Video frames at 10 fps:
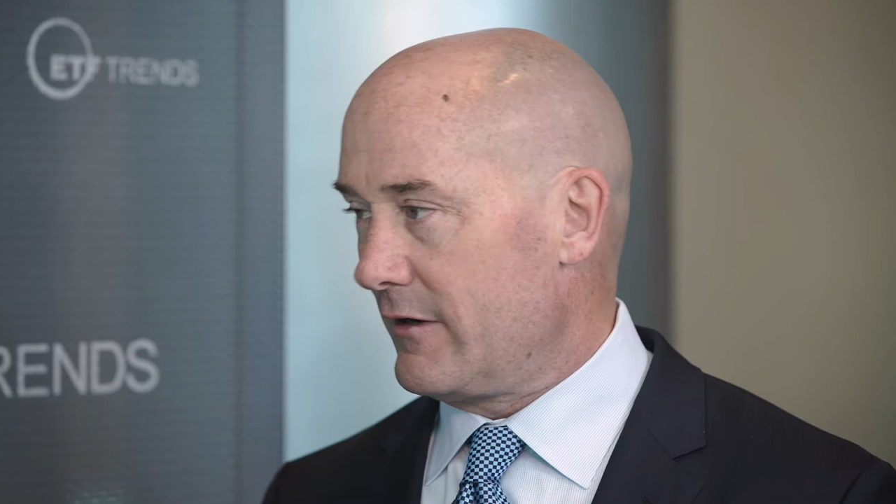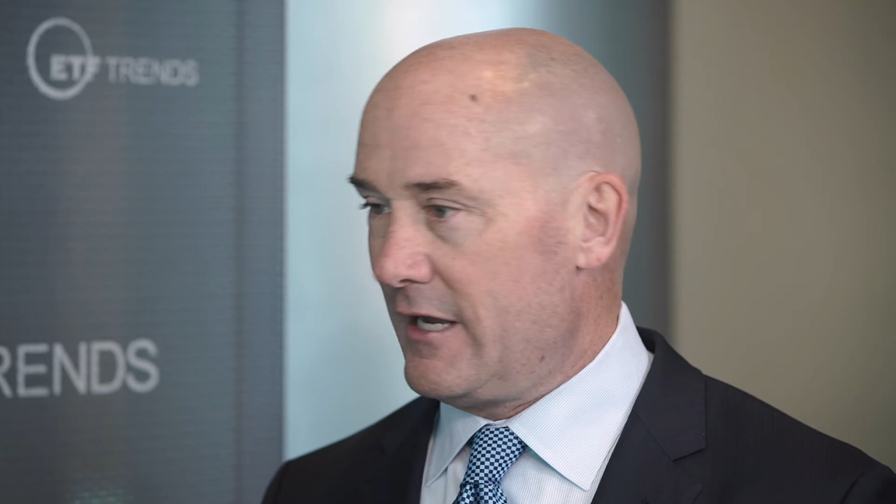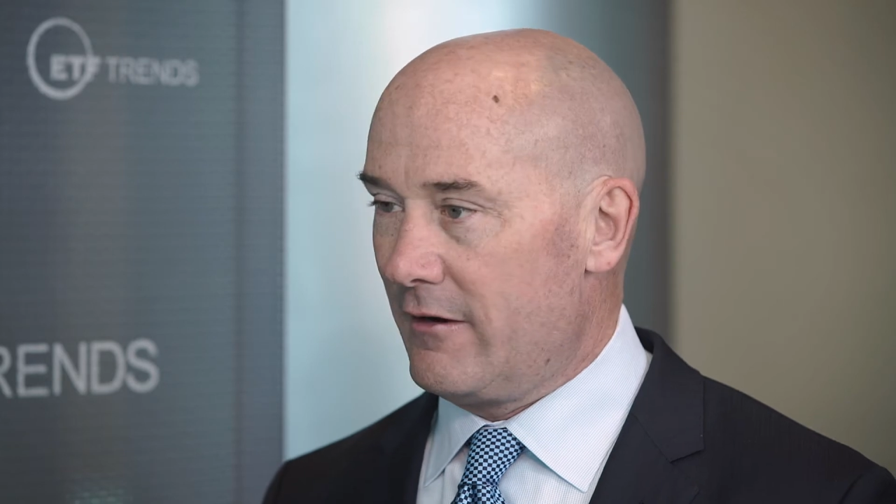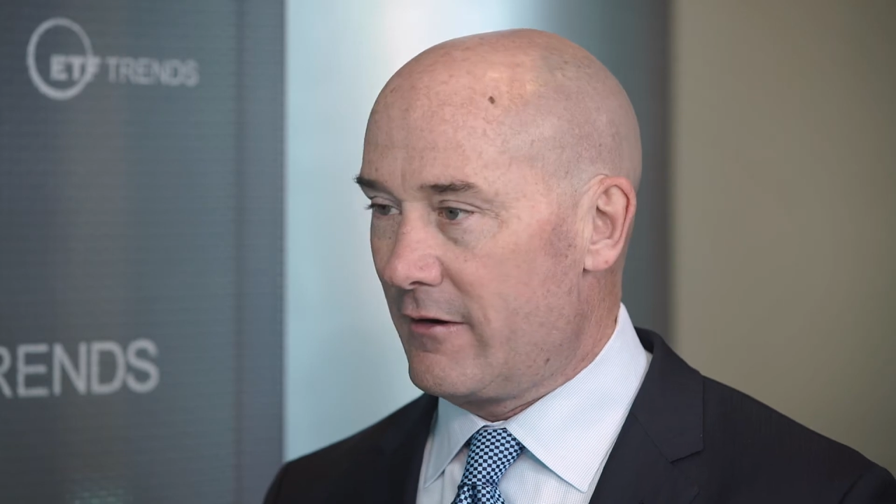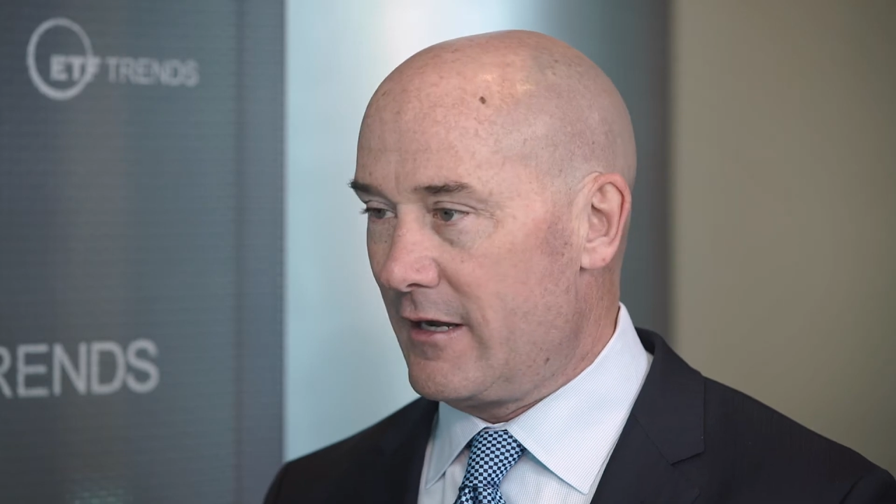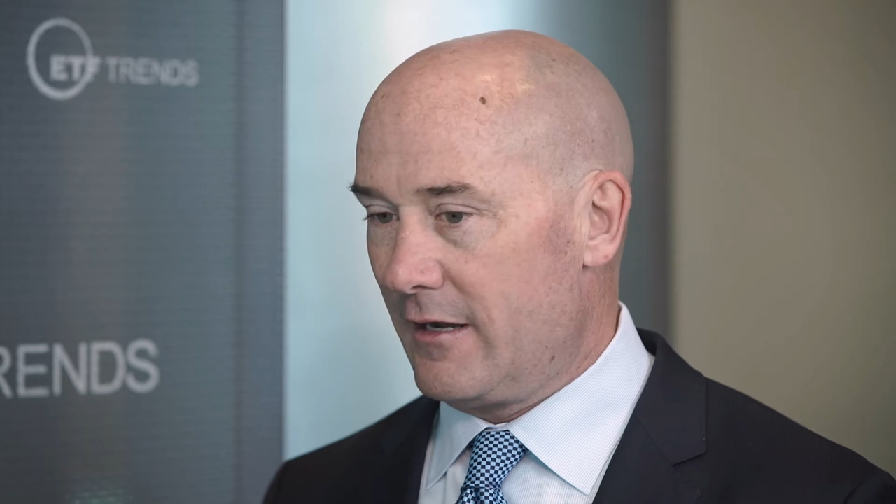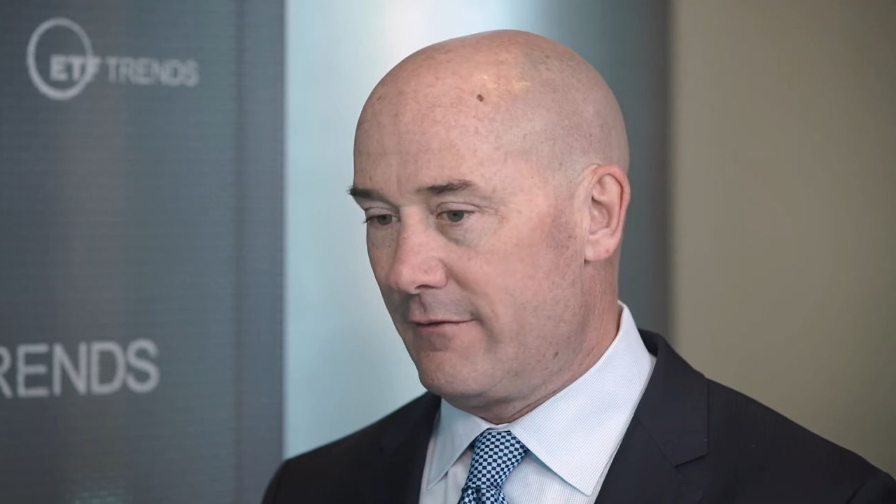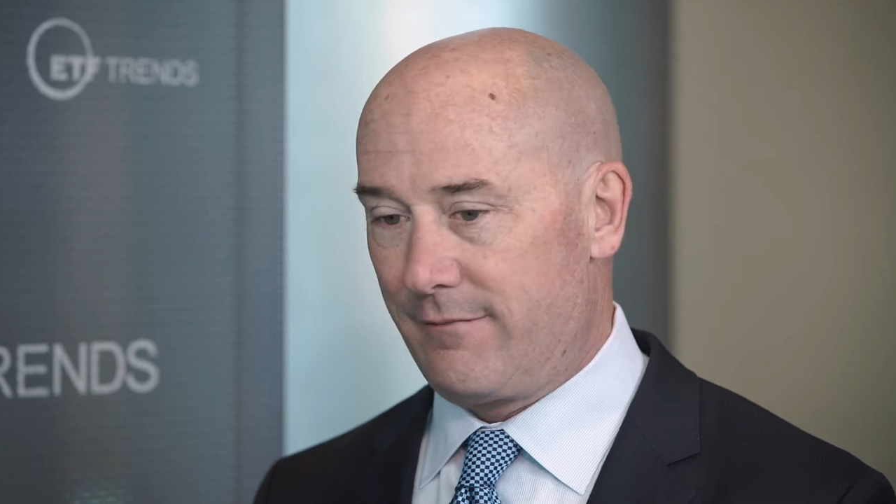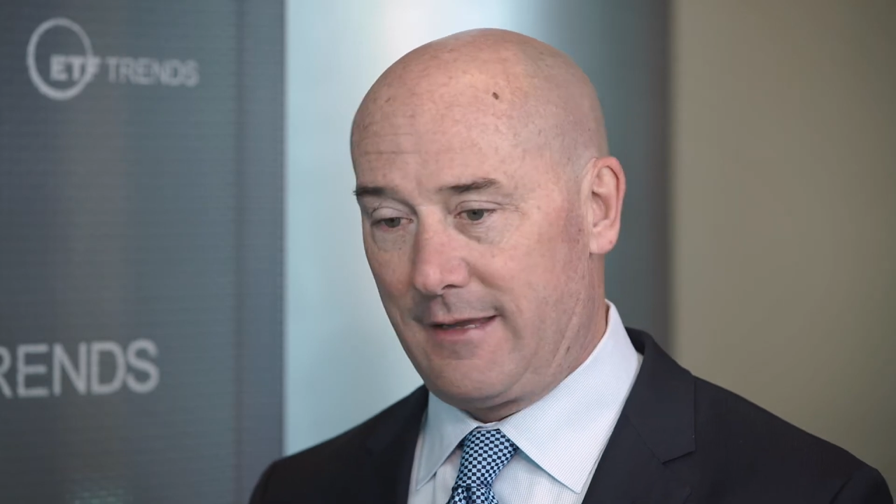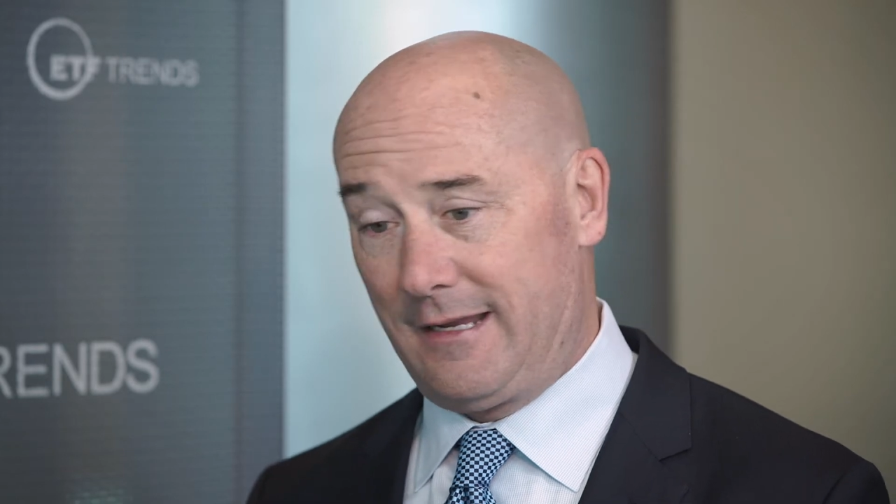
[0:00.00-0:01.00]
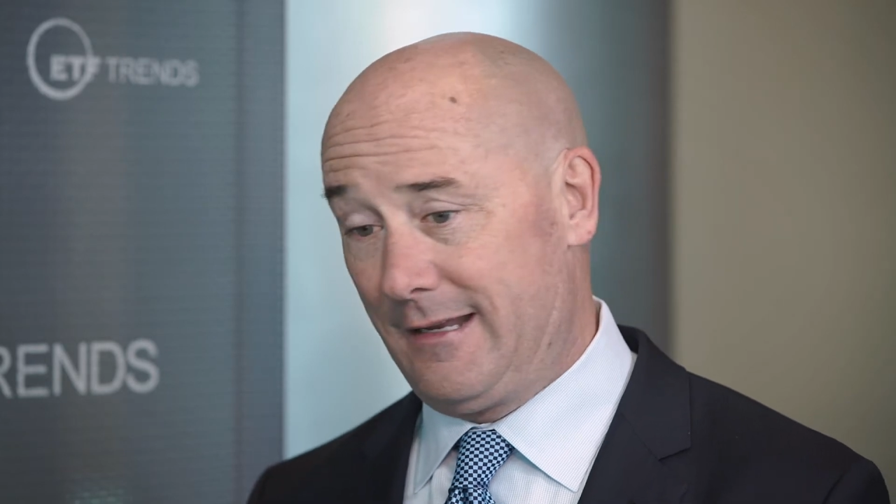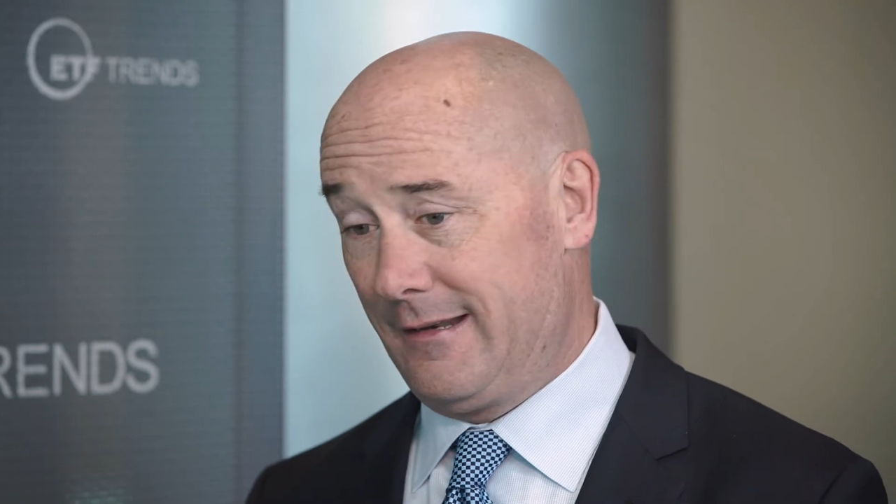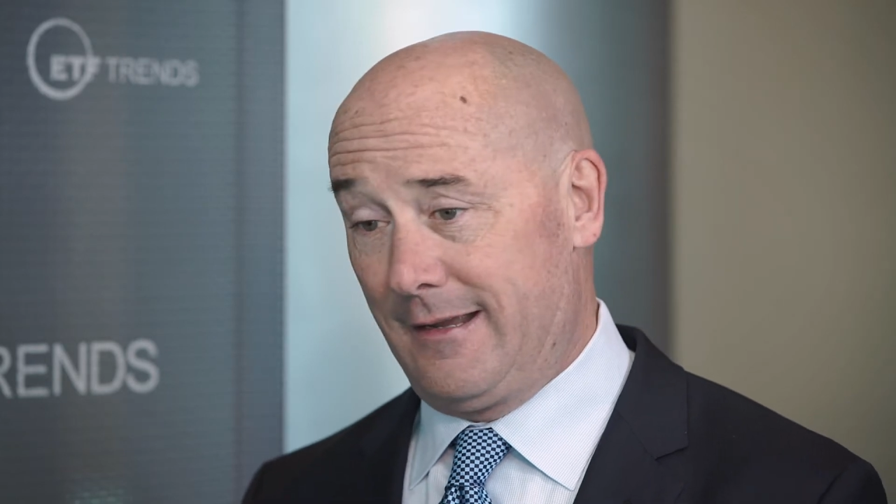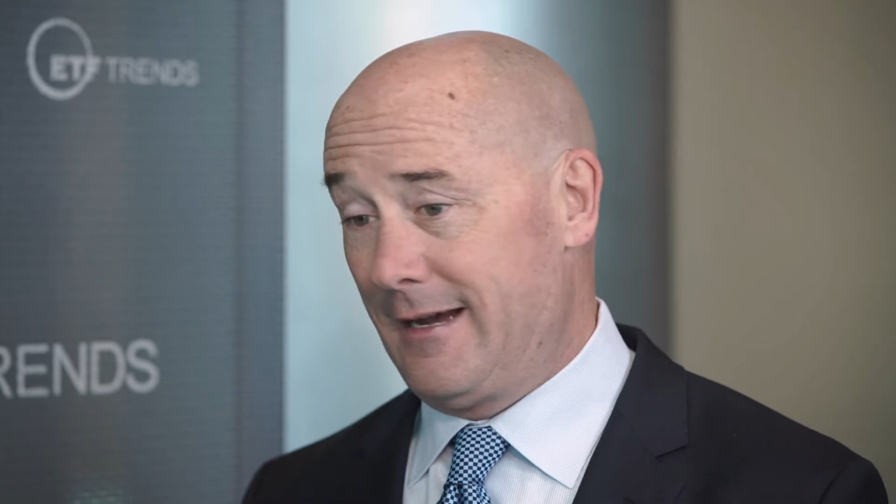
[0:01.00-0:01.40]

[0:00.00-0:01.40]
are here kind of thinking,